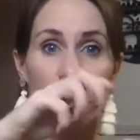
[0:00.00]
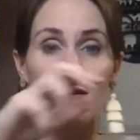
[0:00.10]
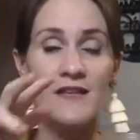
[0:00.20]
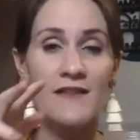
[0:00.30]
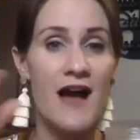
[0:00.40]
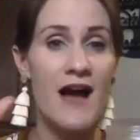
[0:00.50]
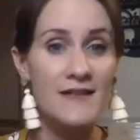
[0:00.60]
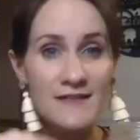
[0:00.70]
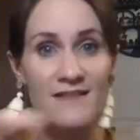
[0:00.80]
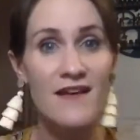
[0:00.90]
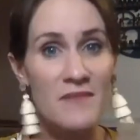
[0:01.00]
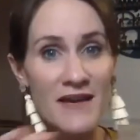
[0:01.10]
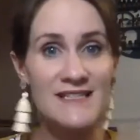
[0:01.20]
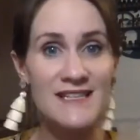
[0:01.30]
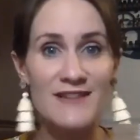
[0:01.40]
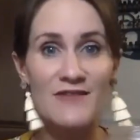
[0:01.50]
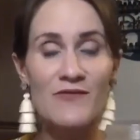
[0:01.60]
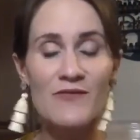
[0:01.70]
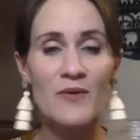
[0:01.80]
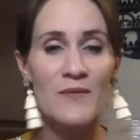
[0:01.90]
oils on the ice and then mix
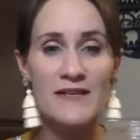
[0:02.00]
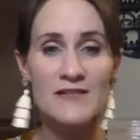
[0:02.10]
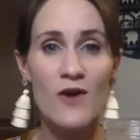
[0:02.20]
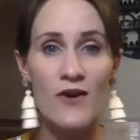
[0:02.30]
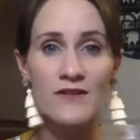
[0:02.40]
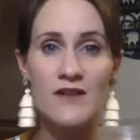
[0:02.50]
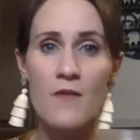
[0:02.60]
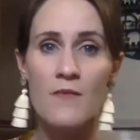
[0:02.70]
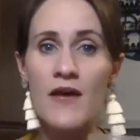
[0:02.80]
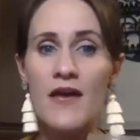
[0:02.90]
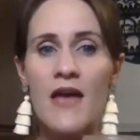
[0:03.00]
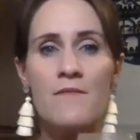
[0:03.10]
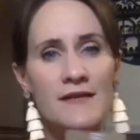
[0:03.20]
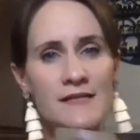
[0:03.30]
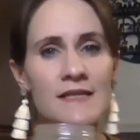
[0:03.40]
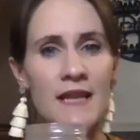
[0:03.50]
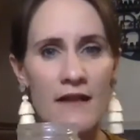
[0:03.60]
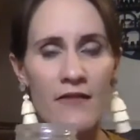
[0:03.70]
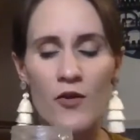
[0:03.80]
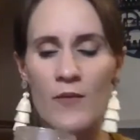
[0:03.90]
the water on top, it mixes it in
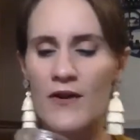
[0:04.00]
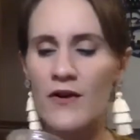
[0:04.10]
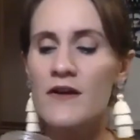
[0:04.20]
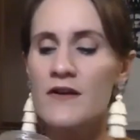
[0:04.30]
a little better.